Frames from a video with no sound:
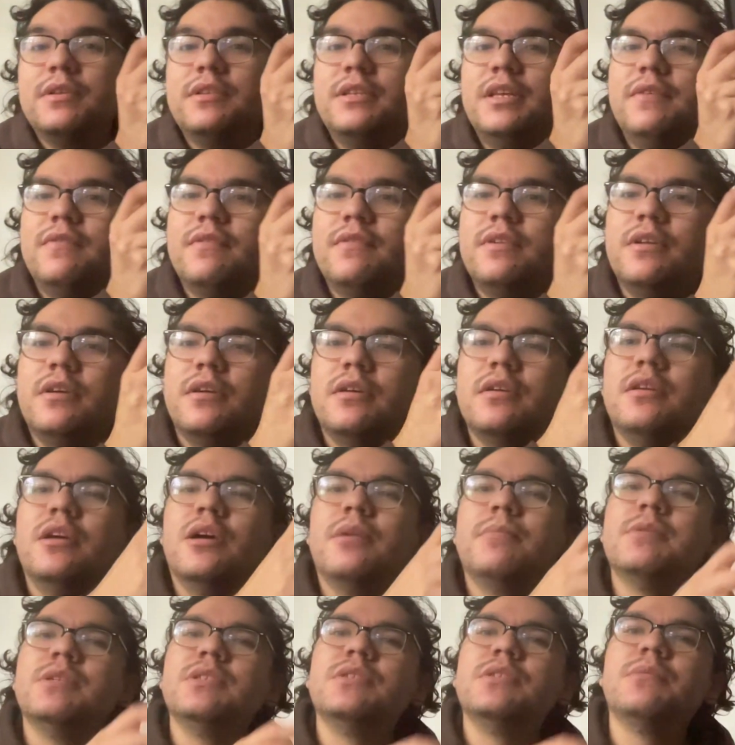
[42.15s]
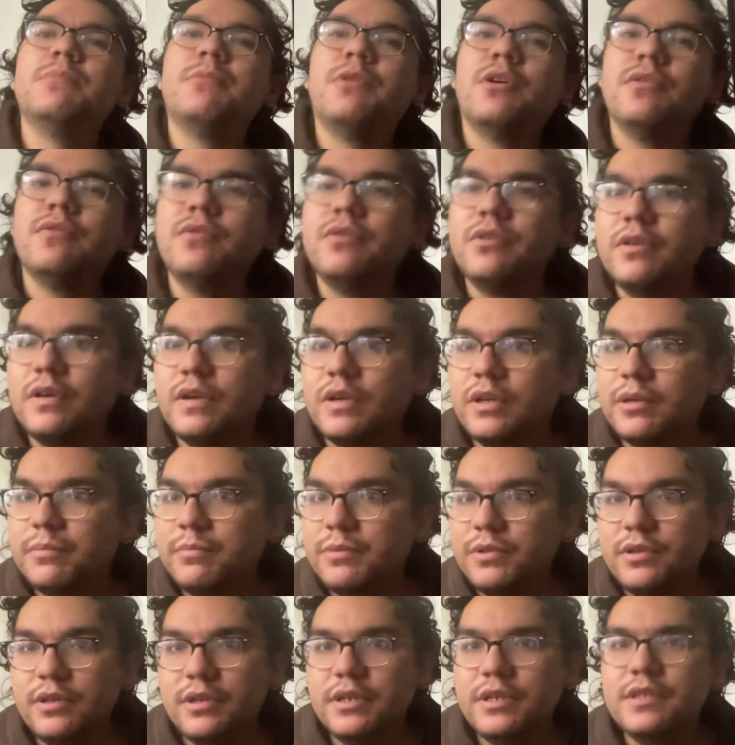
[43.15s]
David Nakayama is a Marvel comic
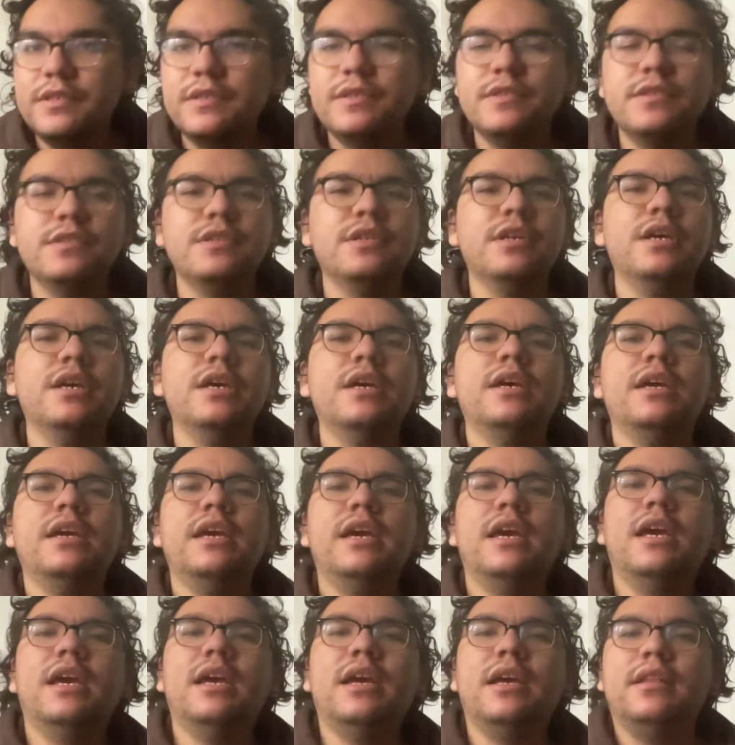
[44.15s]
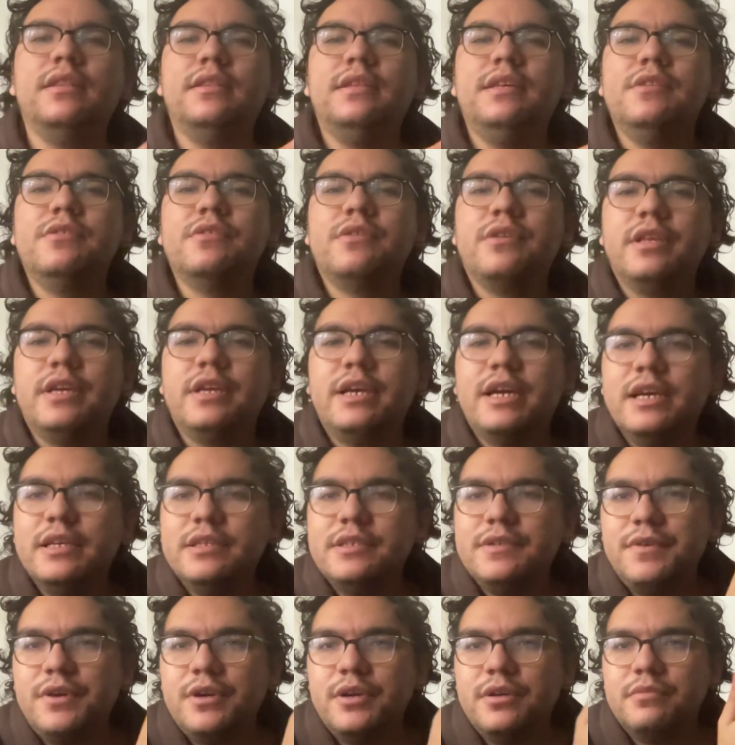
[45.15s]
book artist, and these are the kinds
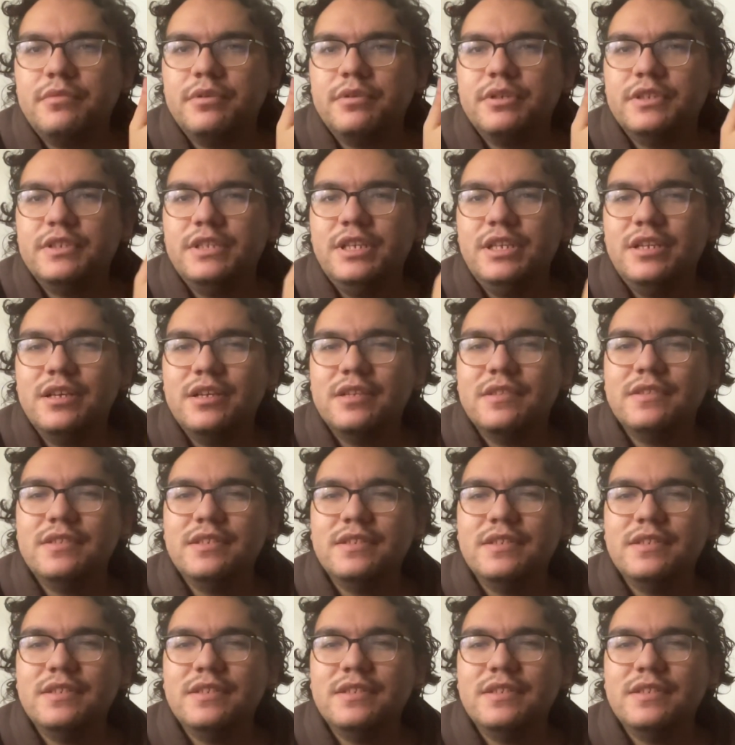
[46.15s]
of artworks he does.